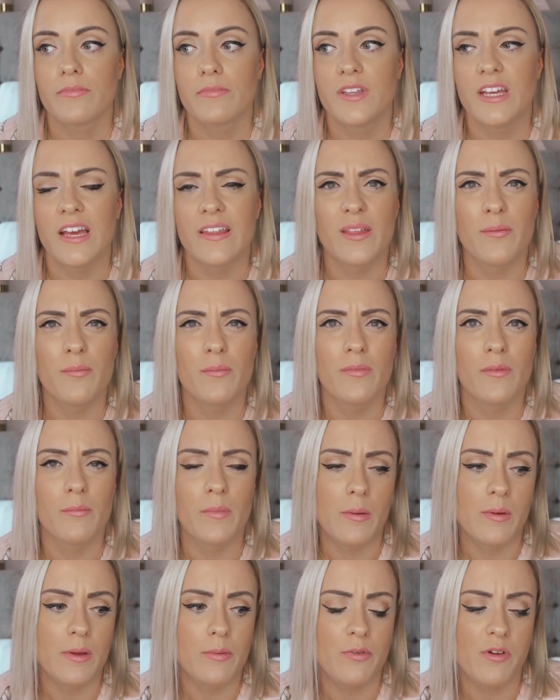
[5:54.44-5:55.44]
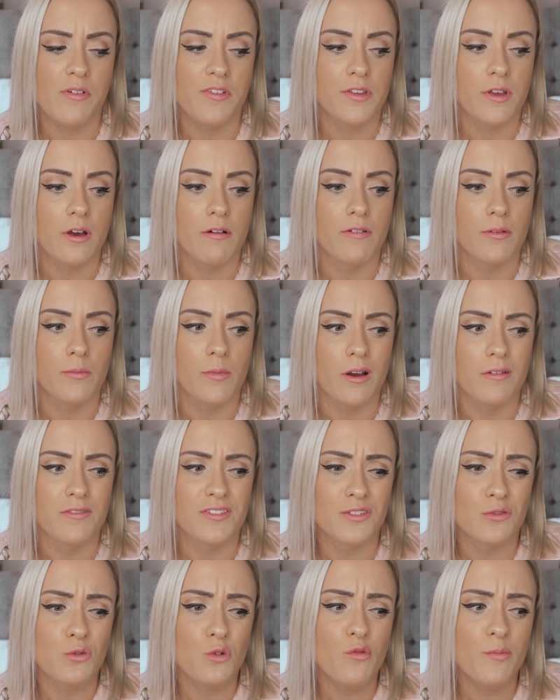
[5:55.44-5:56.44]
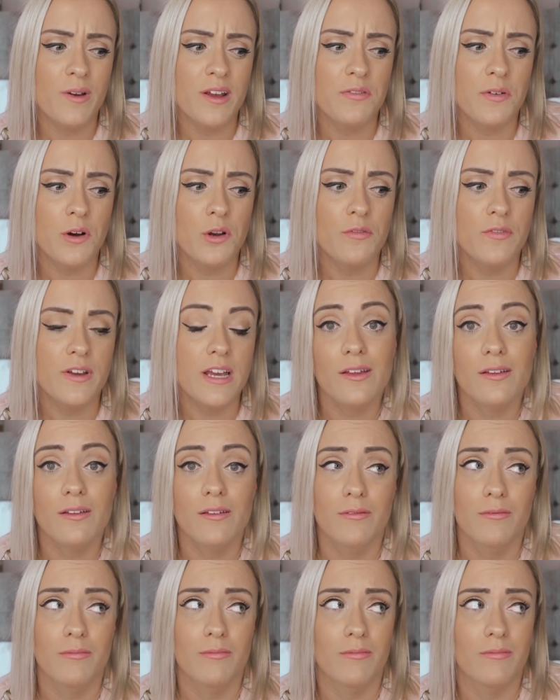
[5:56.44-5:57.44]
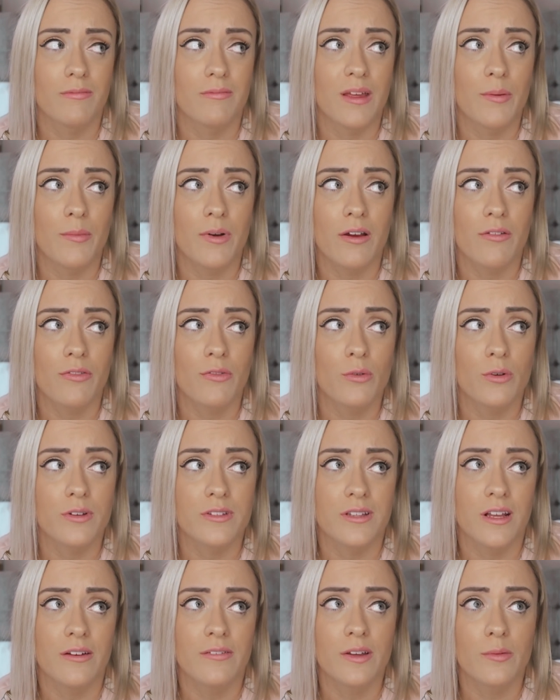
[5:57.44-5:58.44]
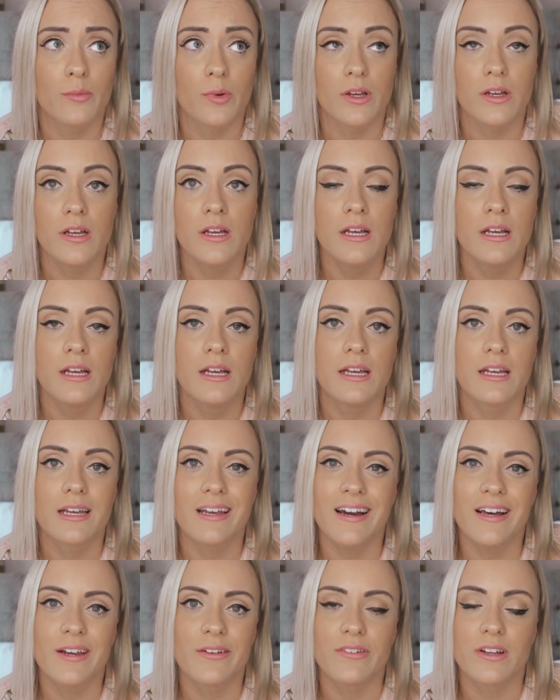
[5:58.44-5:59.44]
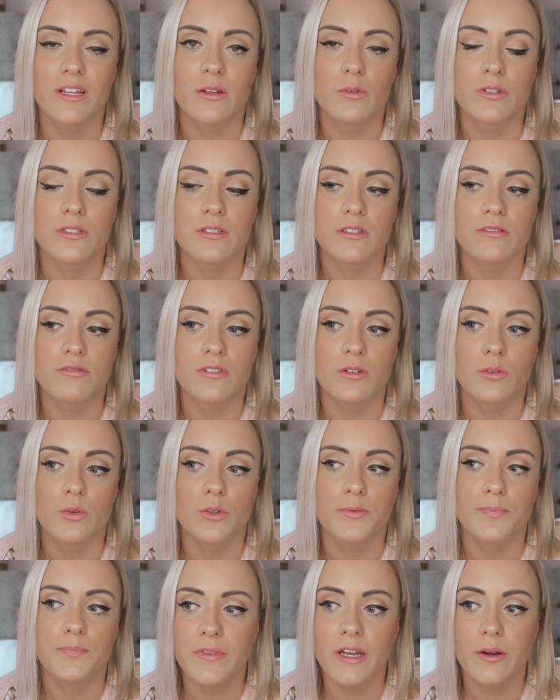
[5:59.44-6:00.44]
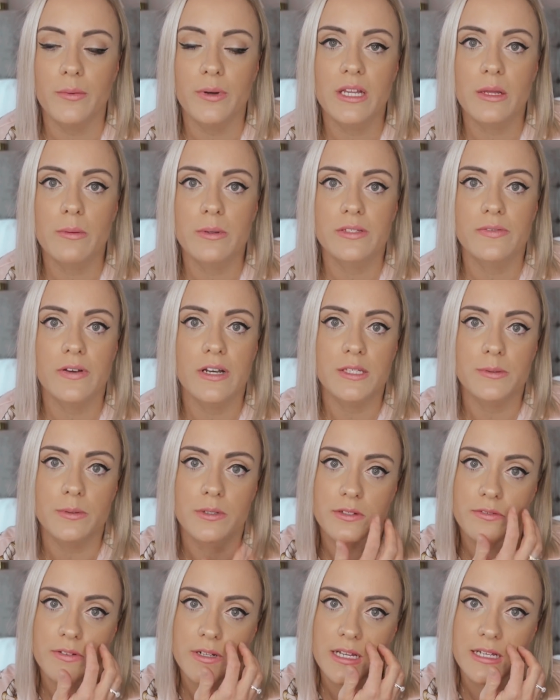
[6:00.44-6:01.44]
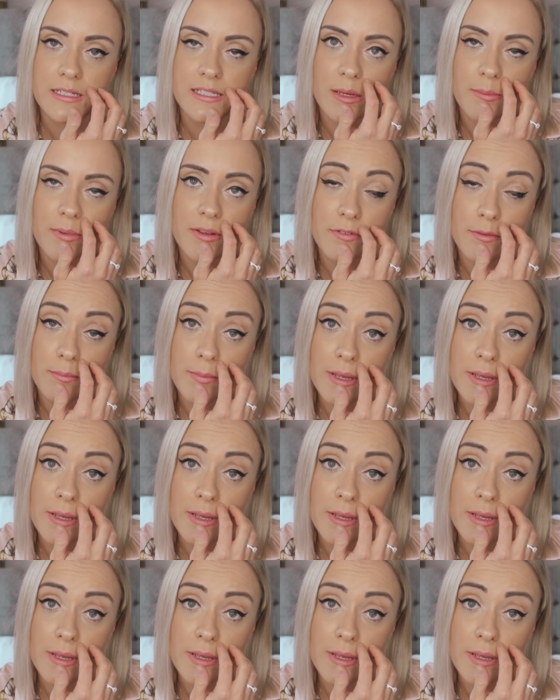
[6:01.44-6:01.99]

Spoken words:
yeah, maybe a previous girlfriend might have sort of made fun of it. They might have thought it was loving, but it kind of really wasn't. It was really awkward. Yeah, Whitney was the first one to really accept me for